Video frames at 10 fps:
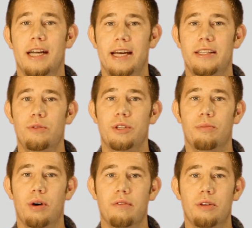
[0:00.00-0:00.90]
Nathey with
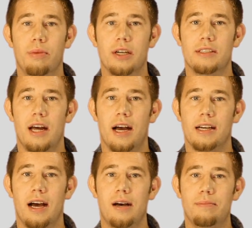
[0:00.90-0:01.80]

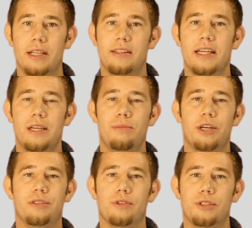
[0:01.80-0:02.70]
AboveTheBuzz.com, and thank you
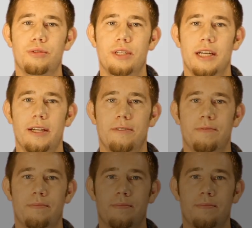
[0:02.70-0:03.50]
much for tuning in.